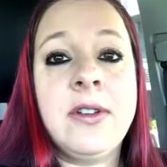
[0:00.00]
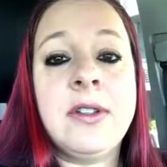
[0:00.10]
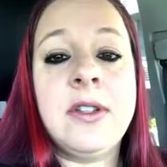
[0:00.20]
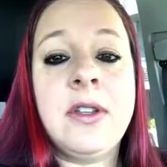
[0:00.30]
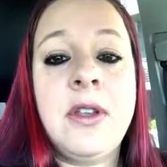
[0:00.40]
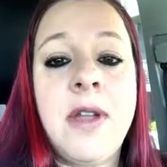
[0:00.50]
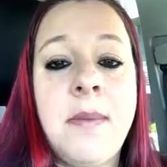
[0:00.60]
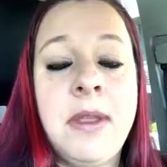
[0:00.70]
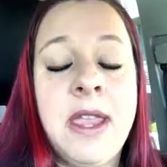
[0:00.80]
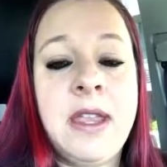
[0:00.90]
to your
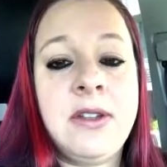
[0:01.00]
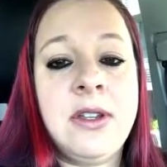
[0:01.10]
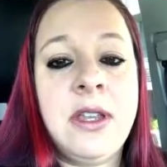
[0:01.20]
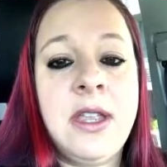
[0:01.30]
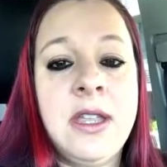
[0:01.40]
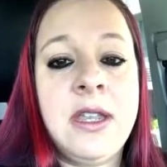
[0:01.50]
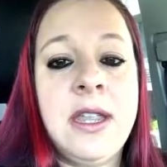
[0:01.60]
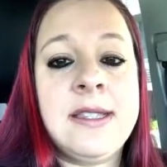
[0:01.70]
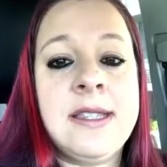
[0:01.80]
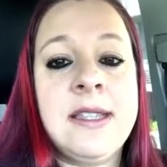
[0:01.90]
application can
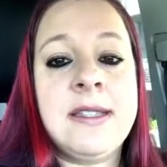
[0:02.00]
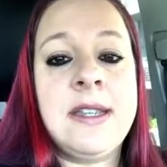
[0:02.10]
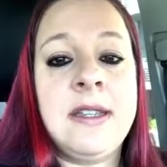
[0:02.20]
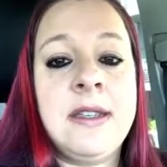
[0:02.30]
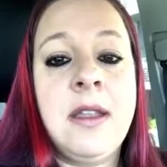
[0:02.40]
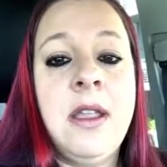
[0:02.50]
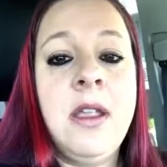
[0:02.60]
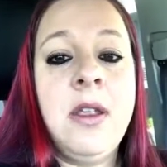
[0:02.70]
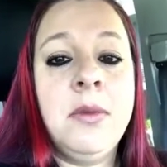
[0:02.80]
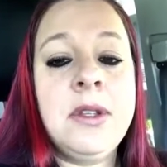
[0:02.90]
assist in
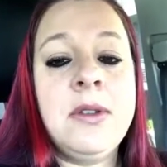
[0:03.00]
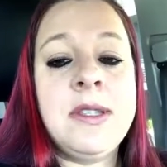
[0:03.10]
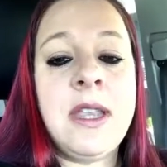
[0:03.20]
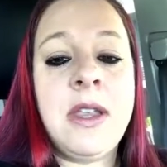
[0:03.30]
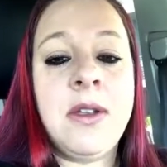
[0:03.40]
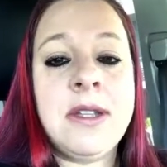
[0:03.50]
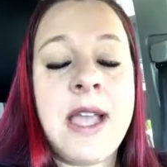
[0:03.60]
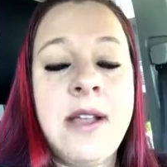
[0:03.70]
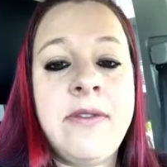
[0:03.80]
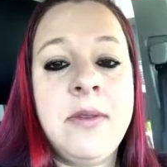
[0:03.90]
reducing your
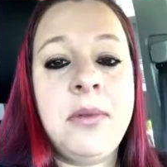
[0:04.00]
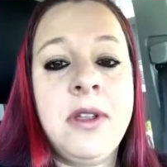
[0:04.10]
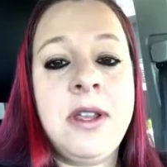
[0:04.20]
attack footprint.